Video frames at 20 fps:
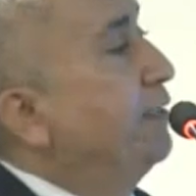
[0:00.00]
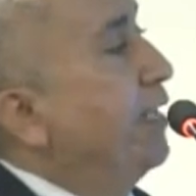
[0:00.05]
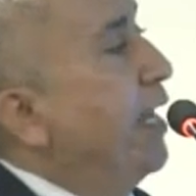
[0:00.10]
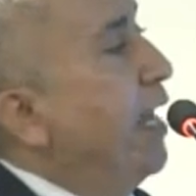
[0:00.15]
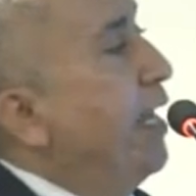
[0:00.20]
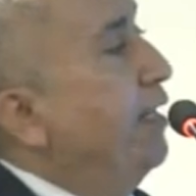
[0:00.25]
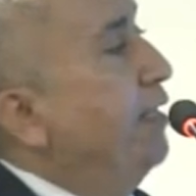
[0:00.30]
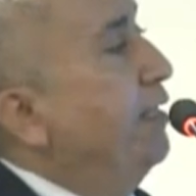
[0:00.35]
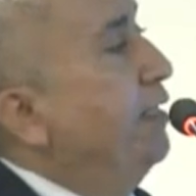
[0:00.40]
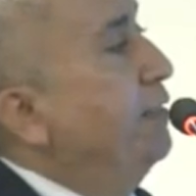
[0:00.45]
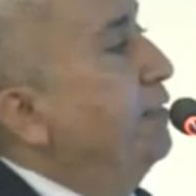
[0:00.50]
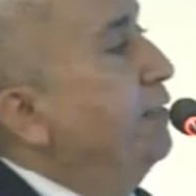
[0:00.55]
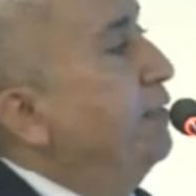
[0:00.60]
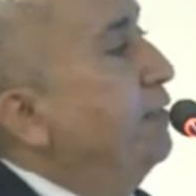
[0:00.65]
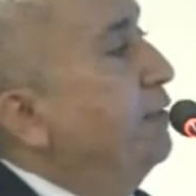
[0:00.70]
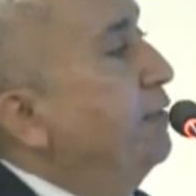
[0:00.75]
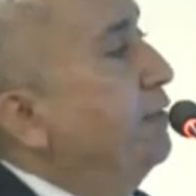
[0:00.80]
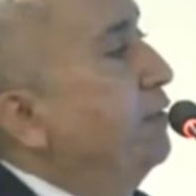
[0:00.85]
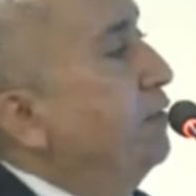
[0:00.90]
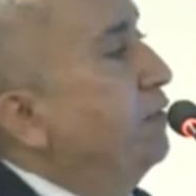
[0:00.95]
cycles,
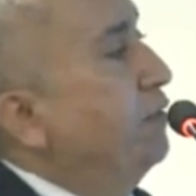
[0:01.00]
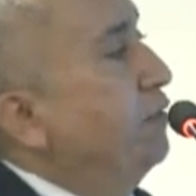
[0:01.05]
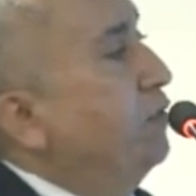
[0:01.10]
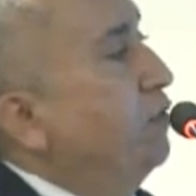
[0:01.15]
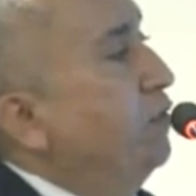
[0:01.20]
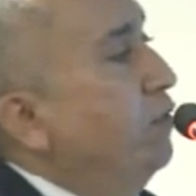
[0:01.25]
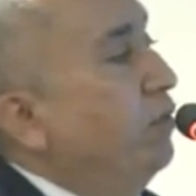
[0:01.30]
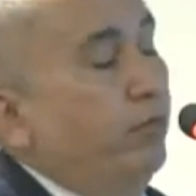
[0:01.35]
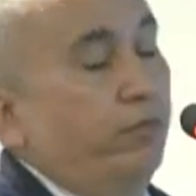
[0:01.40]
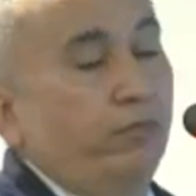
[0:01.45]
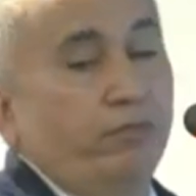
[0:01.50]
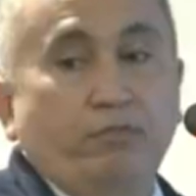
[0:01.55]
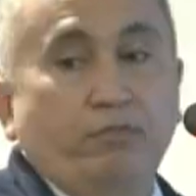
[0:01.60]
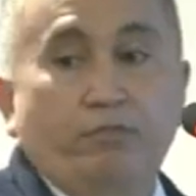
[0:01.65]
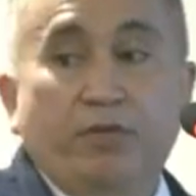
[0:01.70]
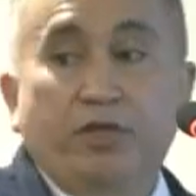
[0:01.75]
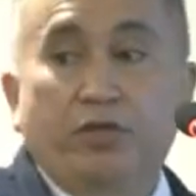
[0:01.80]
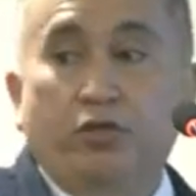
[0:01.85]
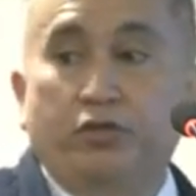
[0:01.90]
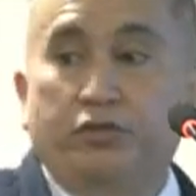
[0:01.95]

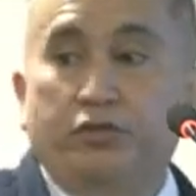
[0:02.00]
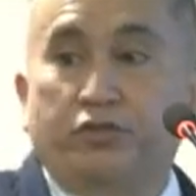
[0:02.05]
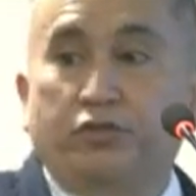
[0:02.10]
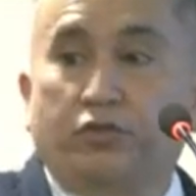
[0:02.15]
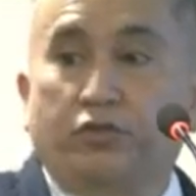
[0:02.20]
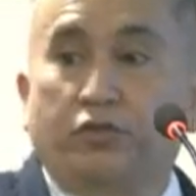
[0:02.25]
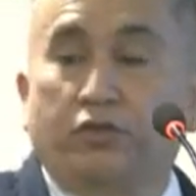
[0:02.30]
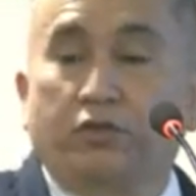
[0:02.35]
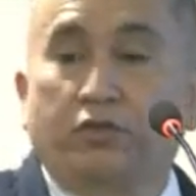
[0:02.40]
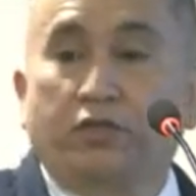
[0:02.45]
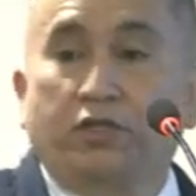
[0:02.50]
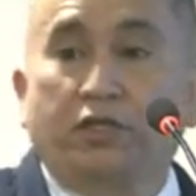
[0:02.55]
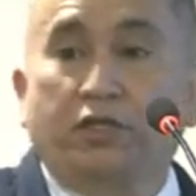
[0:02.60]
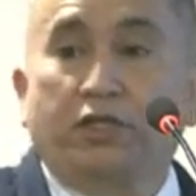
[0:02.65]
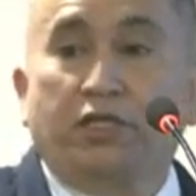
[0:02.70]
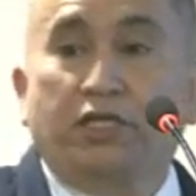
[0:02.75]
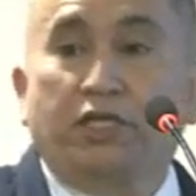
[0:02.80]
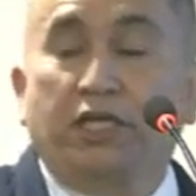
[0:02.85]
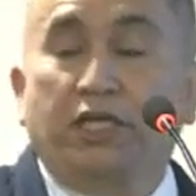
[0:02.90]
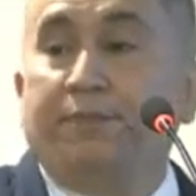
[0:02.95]
but also
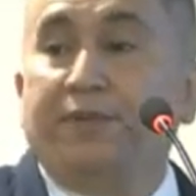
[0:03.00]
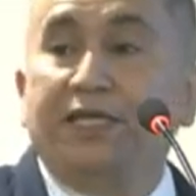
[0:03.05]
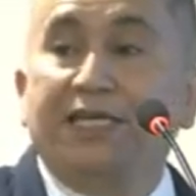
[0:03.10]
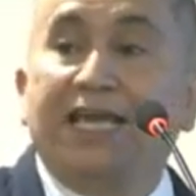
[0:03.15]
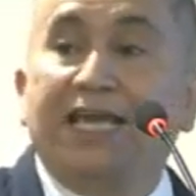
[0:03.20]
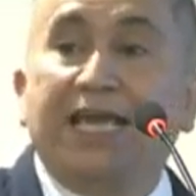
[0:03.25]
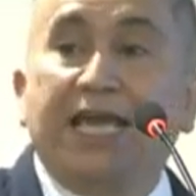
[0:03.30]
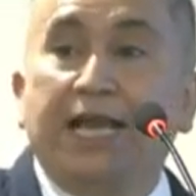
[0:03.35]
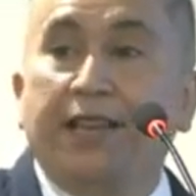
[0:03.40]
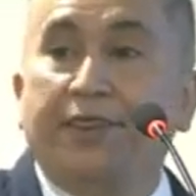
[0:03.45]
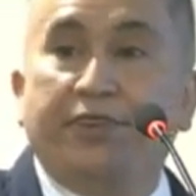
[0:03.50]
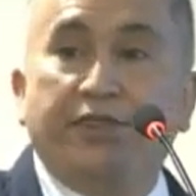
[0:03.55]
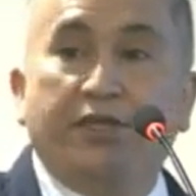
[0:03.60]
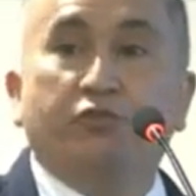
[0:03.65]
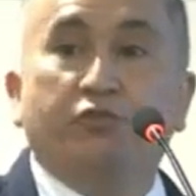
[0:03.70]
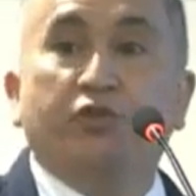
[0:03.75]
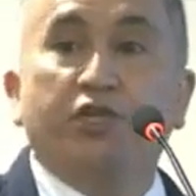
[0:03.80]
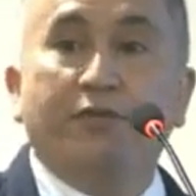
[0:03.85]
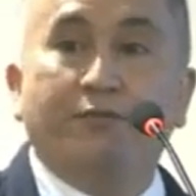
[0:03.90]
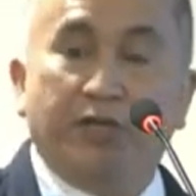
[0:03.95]
keeping healthy
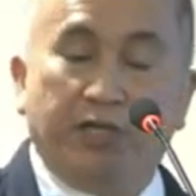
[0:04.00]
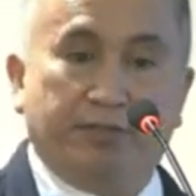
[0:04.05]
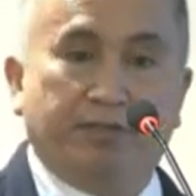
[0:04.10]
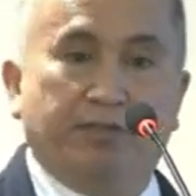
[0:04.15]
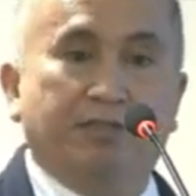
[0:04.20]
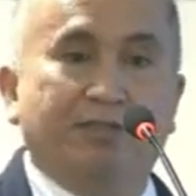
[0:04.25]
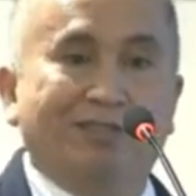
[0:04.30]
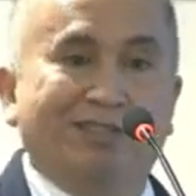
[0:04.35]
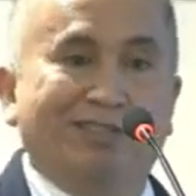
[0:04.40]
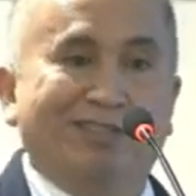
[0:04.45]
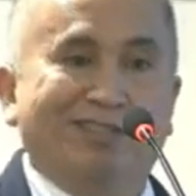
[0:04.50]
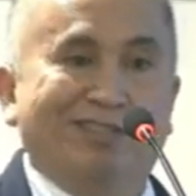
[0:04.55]
rivers.